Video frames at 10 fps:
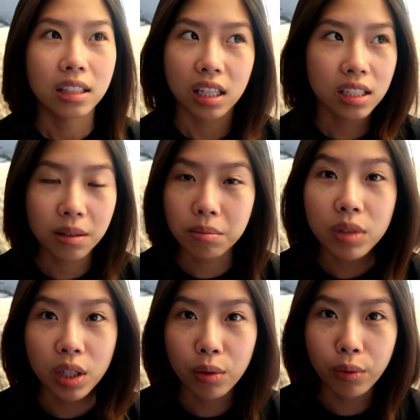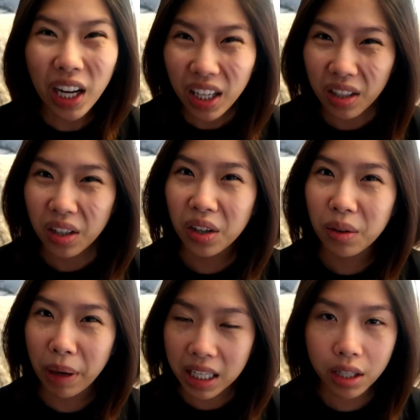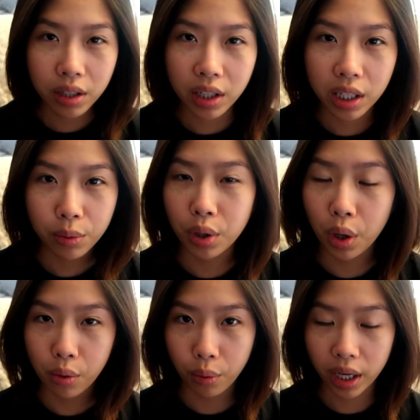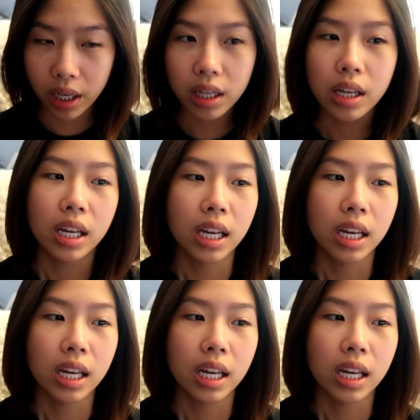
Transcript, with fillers: take some, you know, regular painkiller and it will go away.